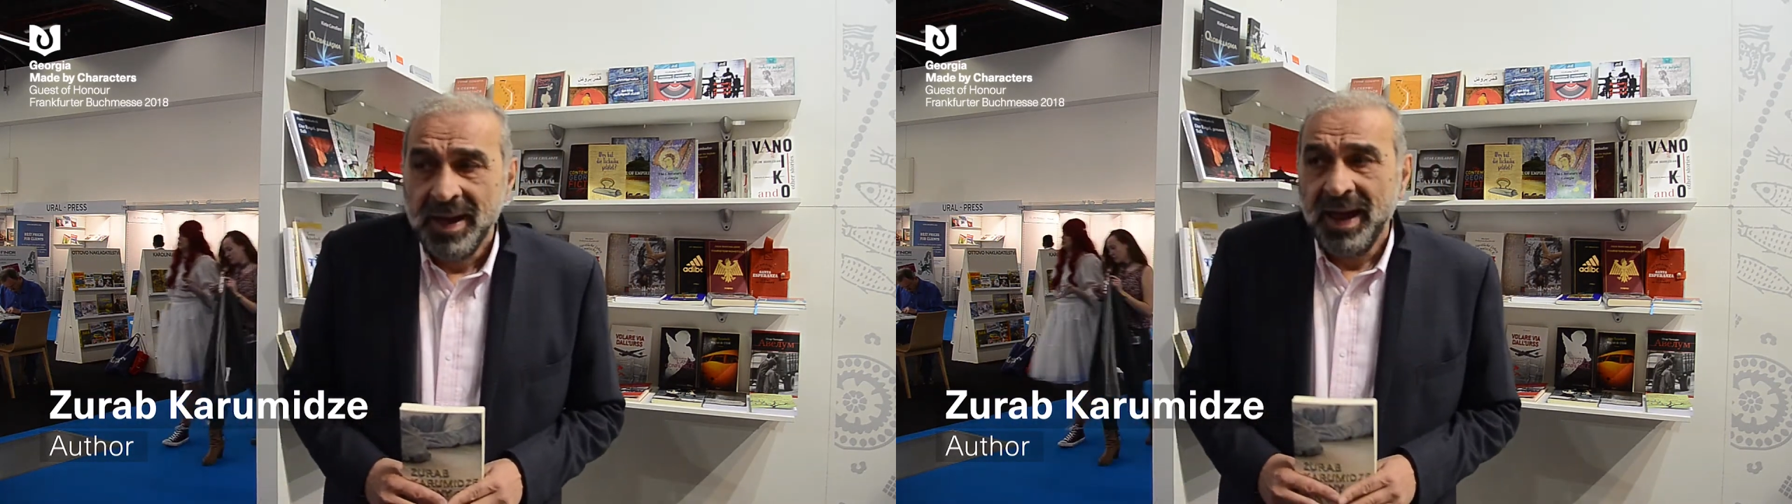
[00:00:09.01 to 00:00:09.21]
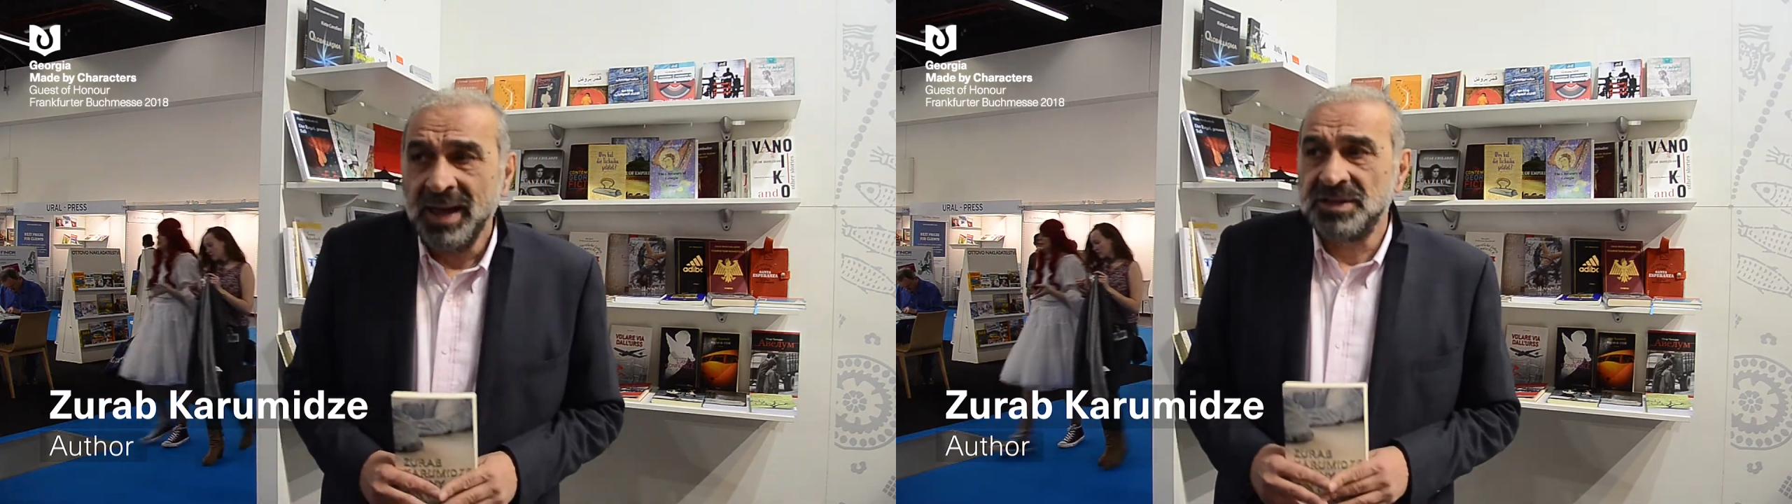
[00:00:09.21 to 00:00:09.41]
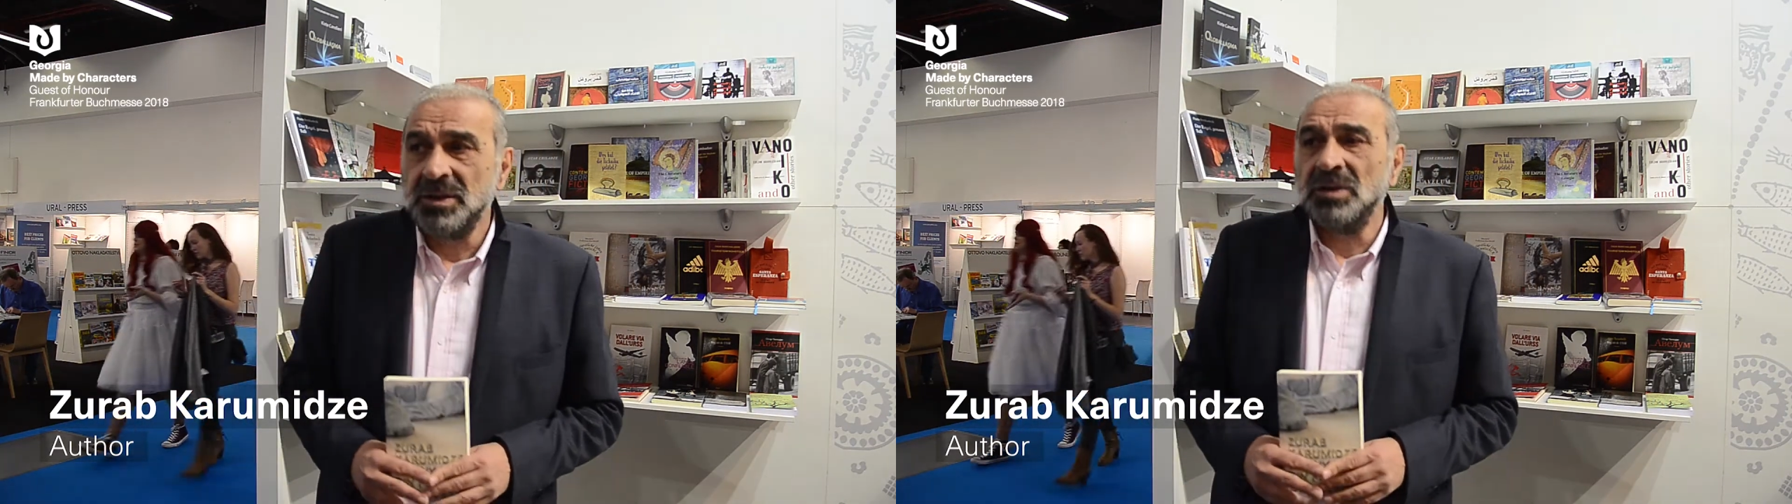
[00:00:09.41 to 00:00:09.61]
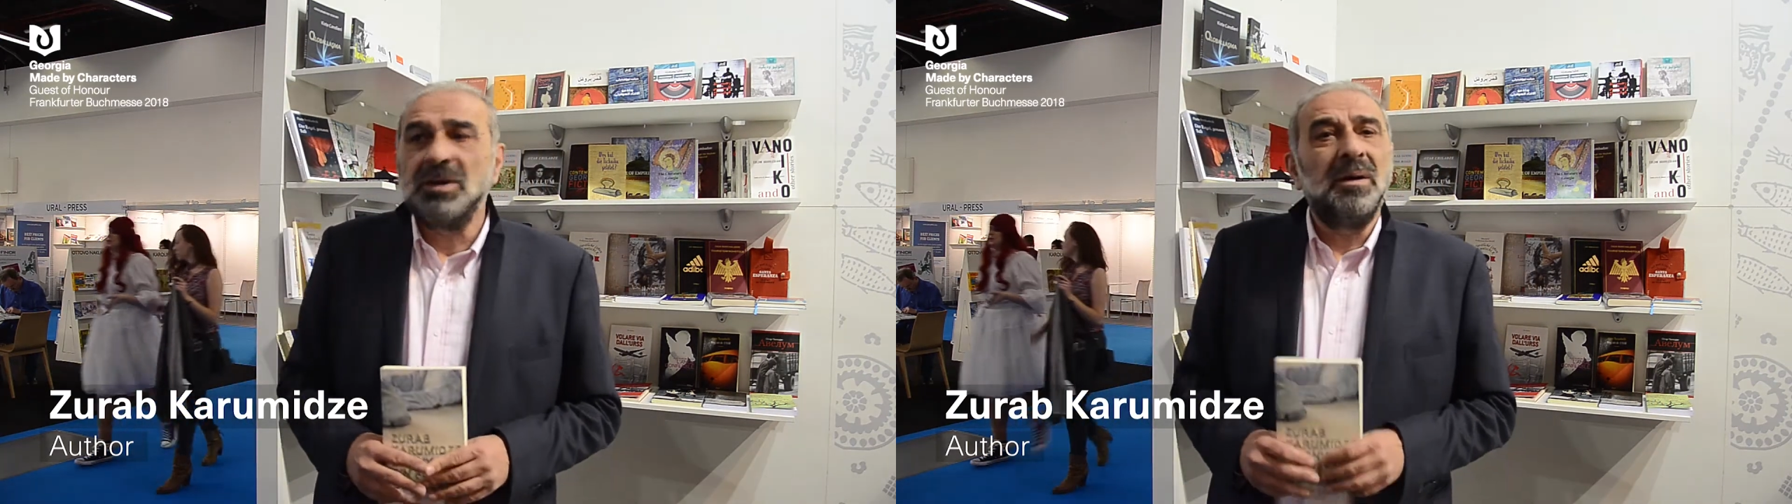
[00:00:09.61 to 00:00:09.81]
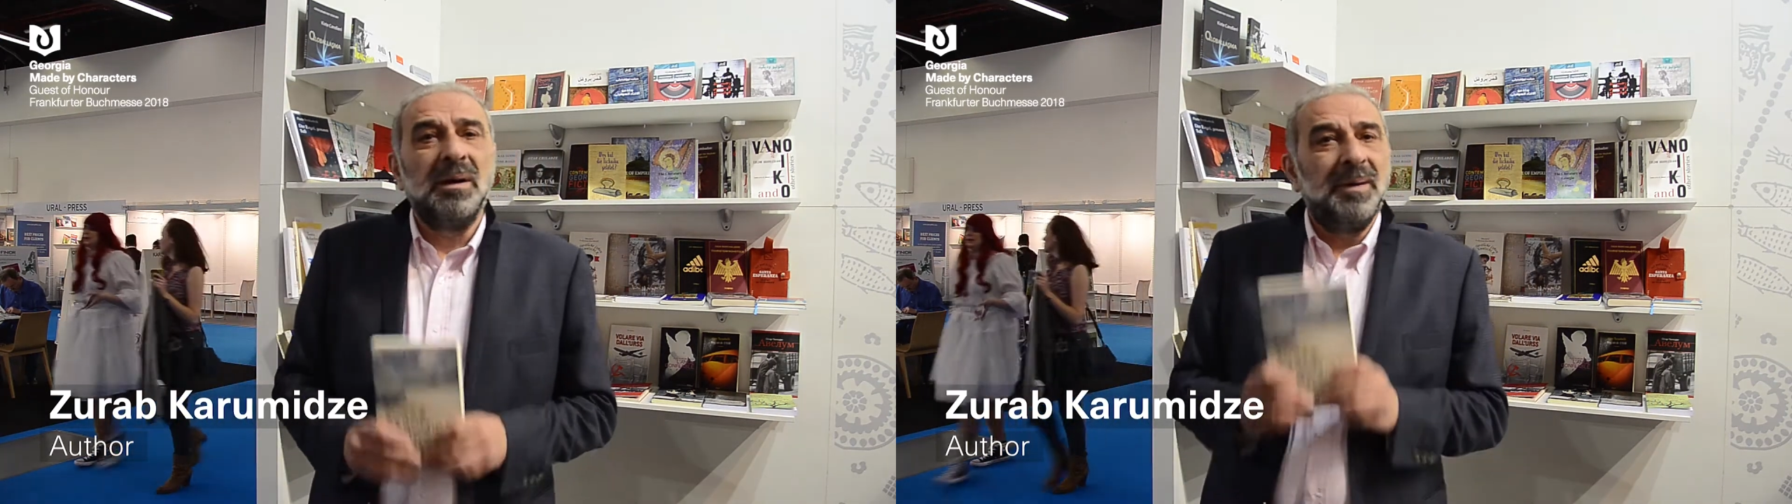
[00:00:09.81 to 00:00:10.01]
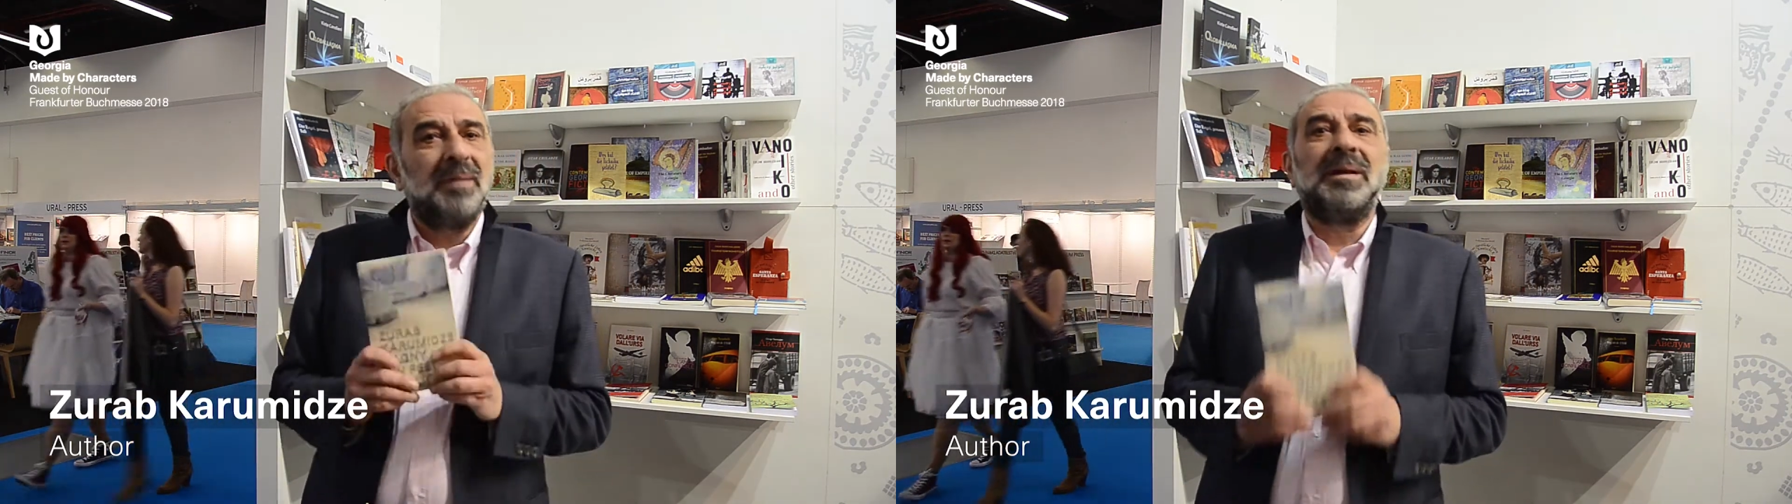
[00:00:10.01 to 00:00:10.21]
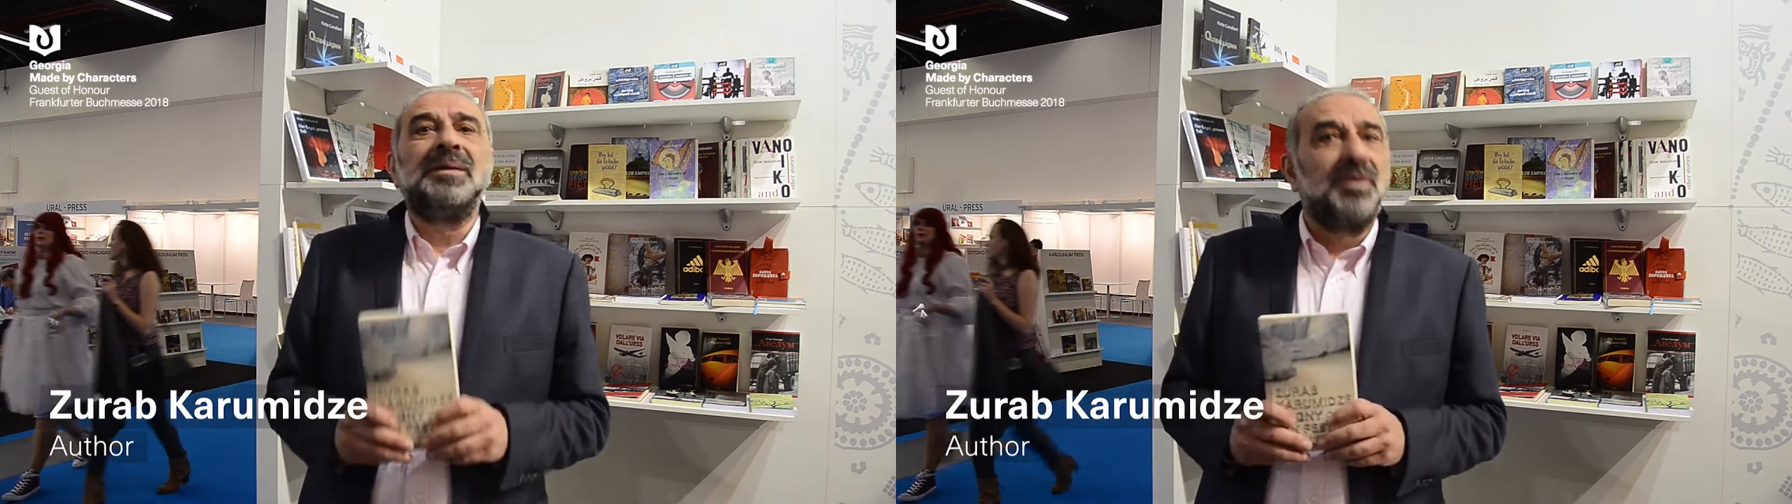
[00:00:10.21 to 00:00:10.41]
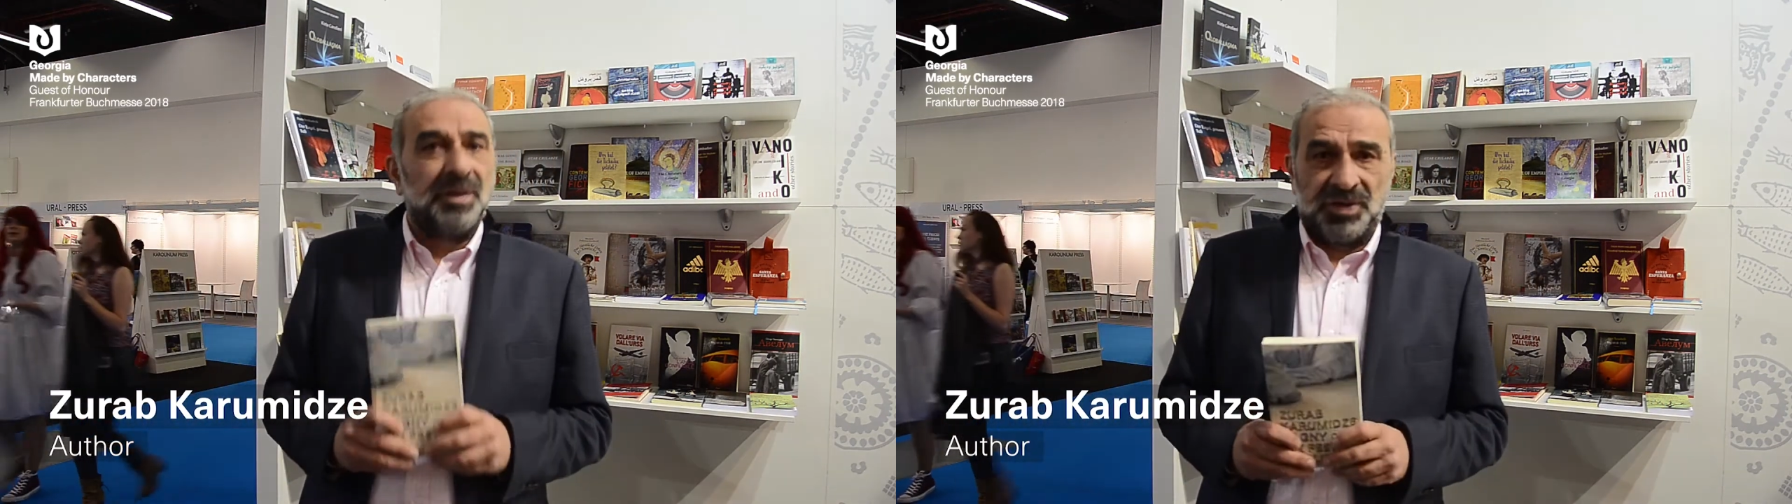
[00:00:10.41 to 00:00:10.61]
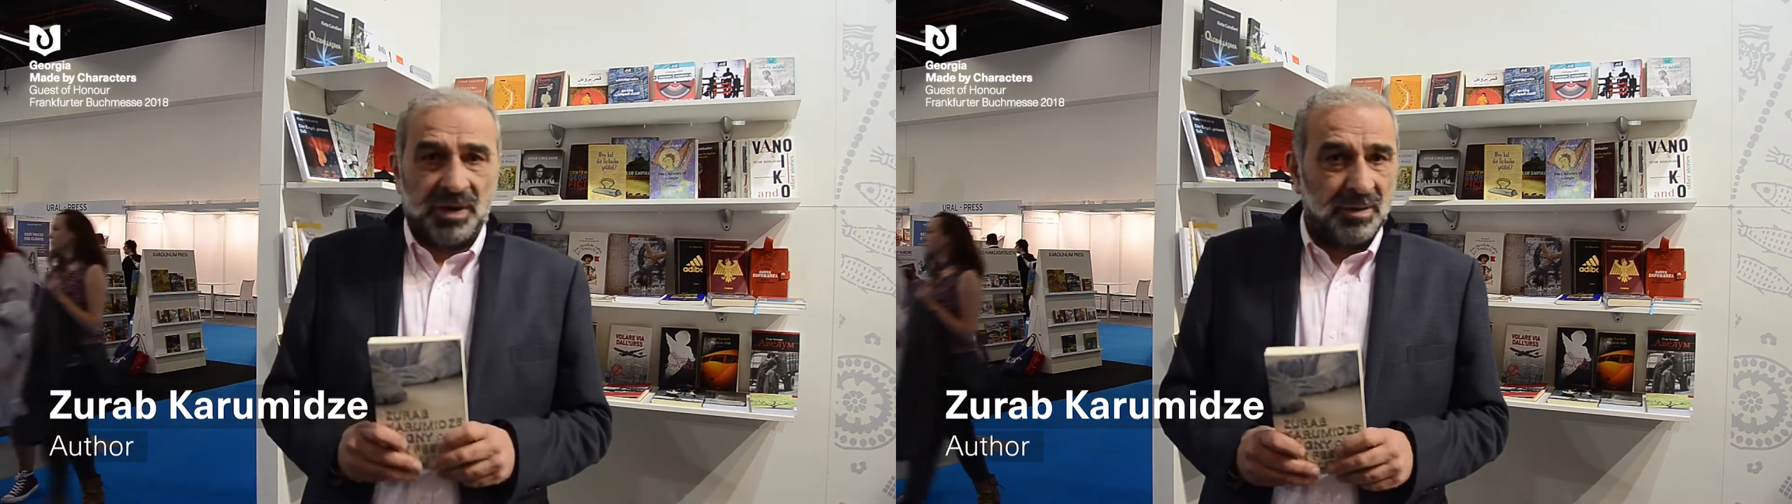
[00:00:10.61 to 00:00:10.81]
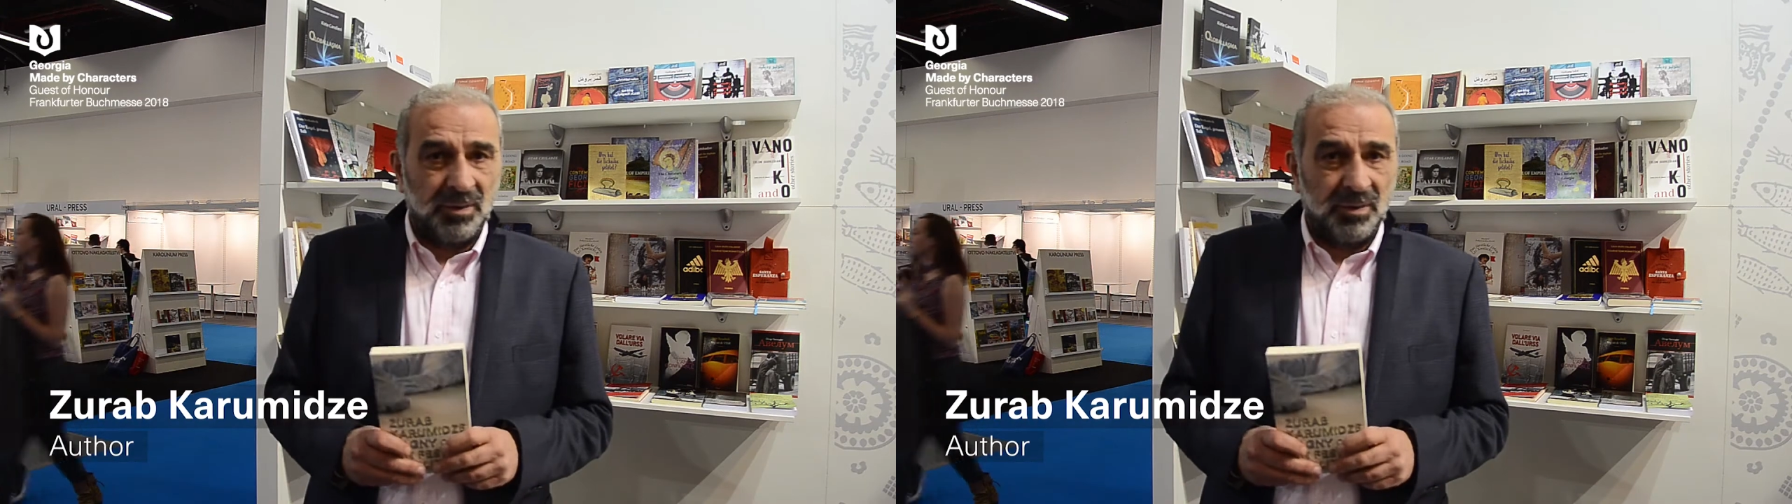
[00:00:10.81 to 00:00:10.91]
It's not only about literature,